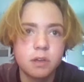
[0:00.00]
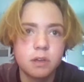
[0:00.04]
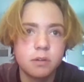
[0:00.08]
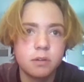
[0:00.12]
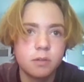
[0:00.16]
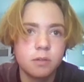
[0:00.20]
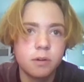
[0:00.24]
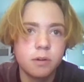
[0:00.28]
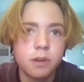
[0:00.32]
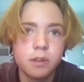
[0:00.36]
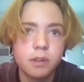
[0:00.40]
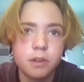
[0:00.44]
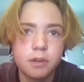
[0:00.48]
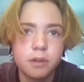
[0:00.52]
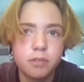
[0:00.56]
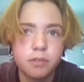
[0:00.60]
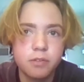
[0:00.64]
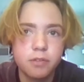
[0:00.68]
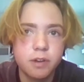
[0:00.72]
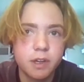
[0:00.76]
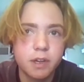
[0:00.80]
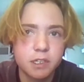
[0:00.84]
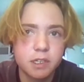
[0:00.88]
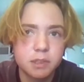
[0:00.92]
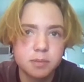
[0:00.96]
can really
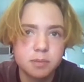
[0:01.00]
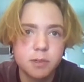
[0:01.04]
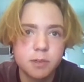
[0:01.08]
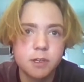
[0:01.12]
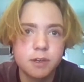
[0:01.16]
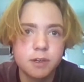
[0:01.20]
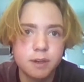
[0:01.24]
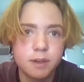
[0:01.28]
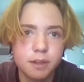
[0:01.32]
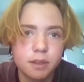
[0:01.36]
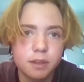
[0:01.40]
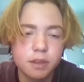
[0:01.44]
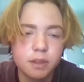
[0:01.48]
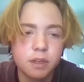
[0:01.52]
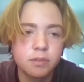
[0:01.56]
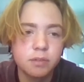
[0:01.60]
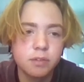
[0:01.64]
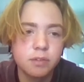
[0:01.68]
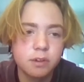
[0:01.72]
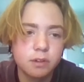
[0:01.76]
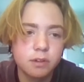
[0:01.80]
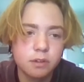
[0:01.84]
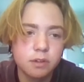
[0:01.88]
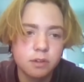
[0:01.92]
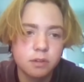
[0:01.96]
affect my
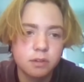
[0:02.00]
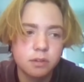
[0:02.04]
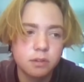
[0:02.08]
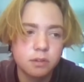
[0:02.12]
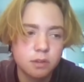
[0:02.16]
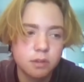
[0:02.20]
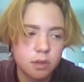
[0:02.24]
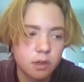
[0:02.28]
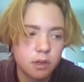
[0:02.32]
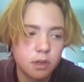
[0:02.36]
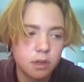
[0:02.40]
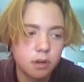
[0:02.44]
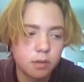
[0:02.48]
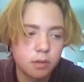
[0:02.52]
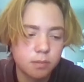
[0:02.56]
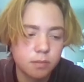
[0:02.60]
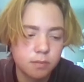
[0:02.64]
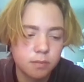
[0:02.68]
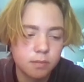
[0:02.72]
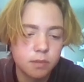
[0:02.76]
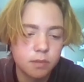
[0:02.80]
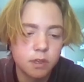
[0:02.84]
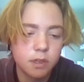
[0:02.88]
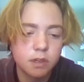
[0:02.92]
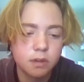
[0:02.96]
liver
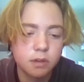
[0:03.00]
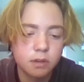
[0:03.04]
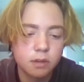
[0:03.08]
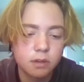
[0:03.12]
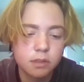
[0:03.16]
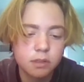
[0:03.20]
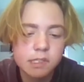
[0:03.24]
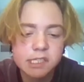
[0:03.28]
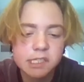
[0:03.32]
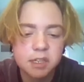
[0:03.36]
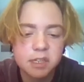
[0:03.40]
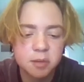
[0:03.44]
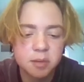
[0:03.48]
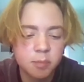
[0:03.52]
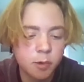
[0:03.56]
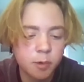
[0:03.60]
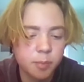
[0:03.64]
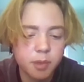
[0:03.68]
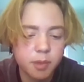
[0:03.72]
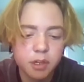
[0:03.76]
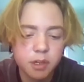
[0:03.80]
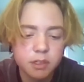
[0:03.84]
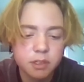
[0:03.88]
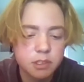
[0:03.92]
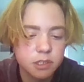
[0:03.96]
and send my
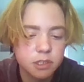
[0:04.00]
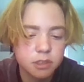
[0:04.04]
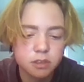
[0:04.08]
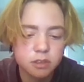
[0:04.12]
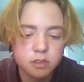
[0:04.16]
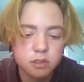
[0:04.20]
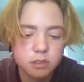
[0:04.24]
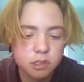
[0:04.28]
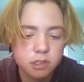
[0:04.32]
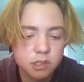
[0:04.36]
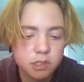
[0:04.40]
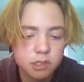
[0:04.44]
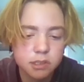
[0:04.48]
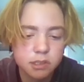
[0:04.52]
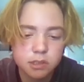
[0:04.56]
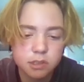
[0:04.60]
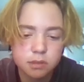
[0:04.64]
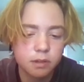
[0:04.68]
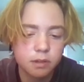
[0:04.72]
blood sugars